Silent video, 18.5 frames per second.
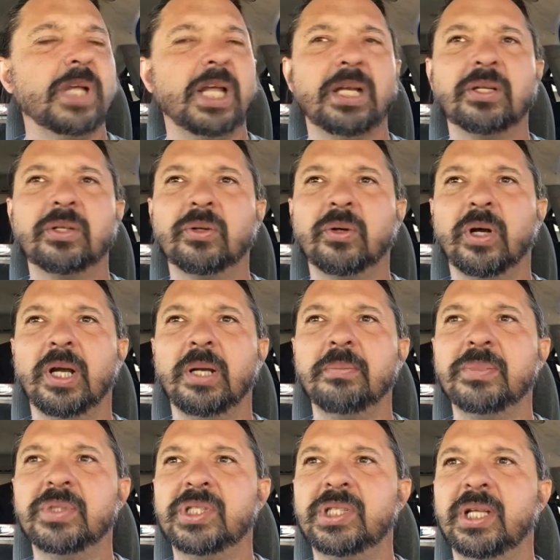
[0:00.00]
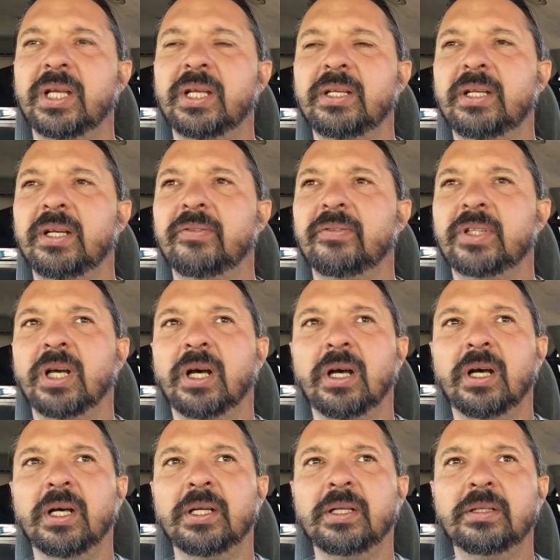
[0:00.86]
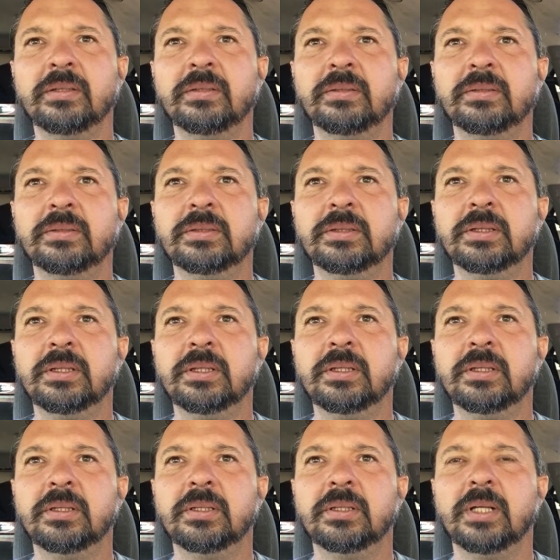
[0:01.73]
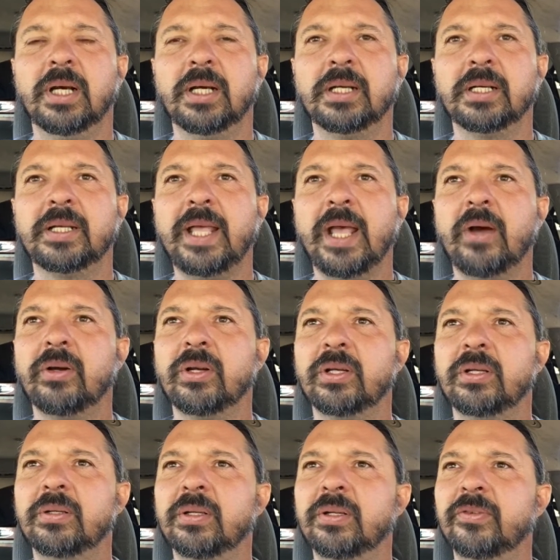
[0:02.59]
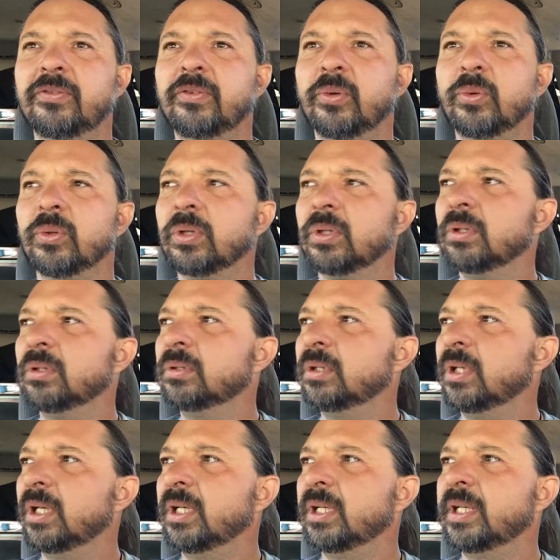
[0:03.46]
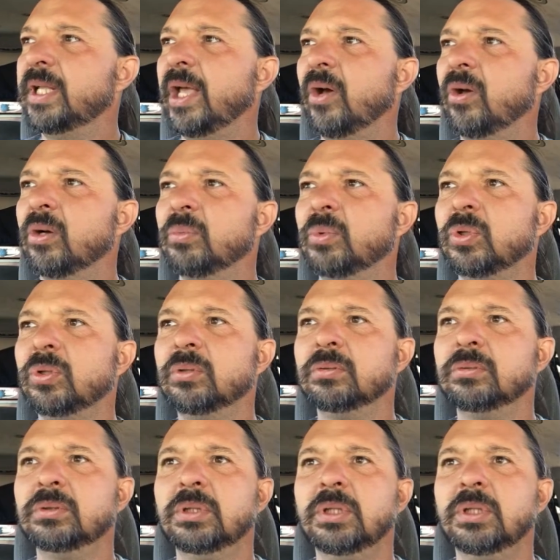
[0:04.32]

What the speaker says: and crimes that have gone unaccounted for, unaccountable,